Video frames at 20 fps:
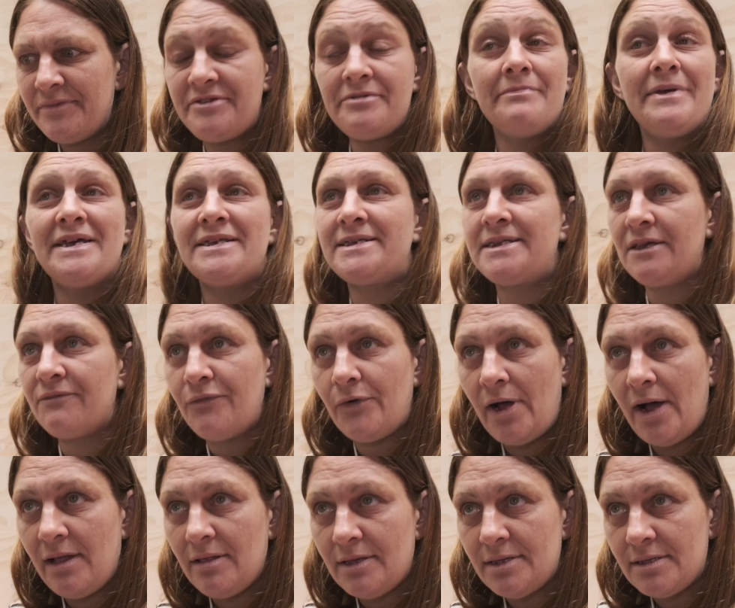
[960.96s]
domestic
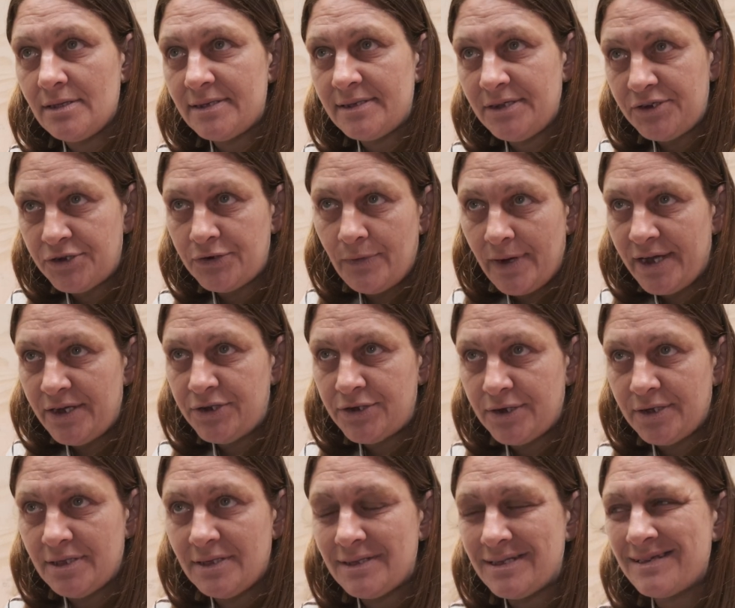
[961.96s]
violence
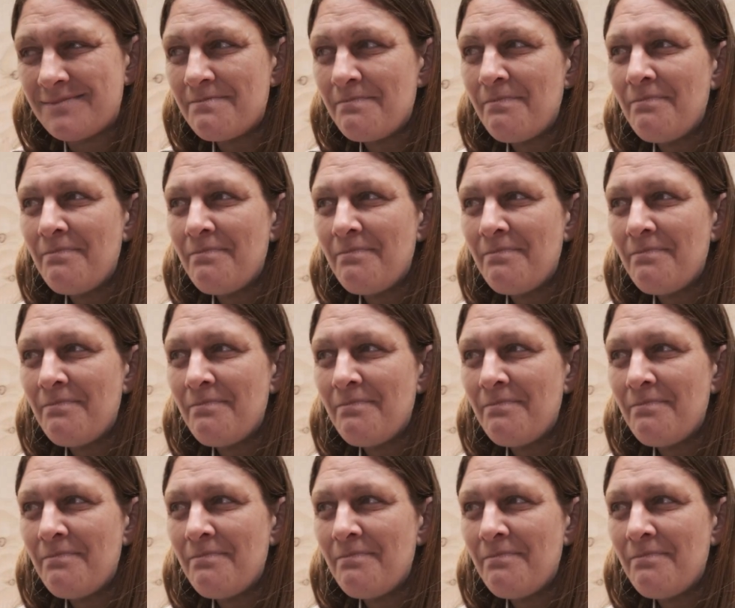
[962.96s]
situations.